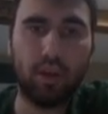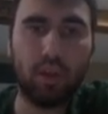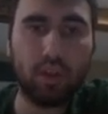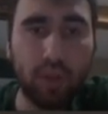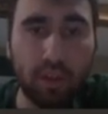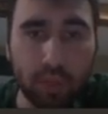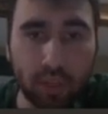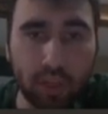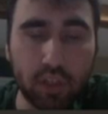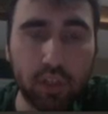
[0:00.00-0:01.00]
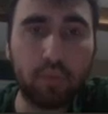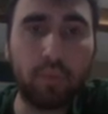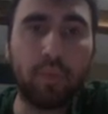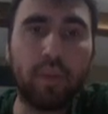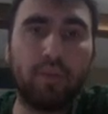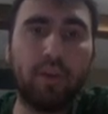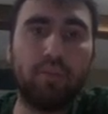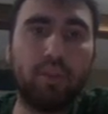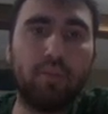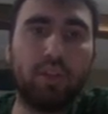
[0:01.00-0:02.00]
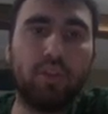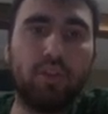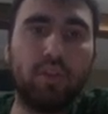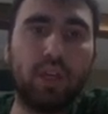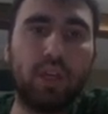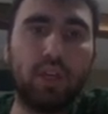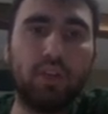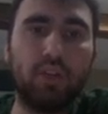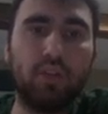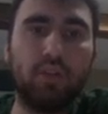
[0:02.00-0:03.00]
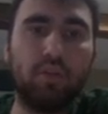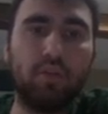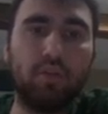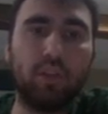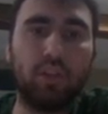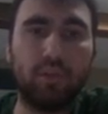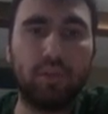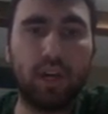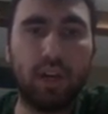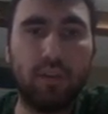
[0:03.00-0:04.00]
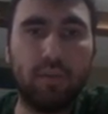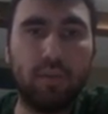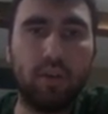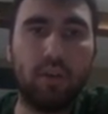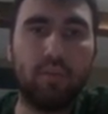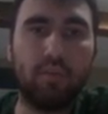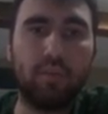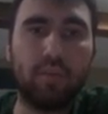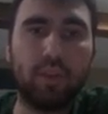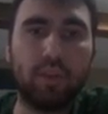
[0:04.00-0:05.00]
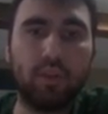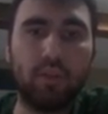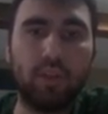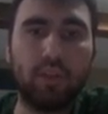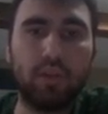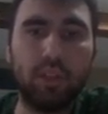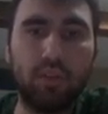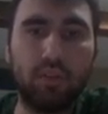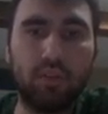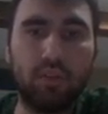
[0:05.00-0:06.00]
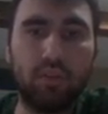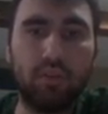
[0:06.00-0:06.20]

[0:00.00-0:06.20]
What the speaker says: Do I have bishop h2? If I have bishop h2, knight h2, queen g5, because their queen's quite loose.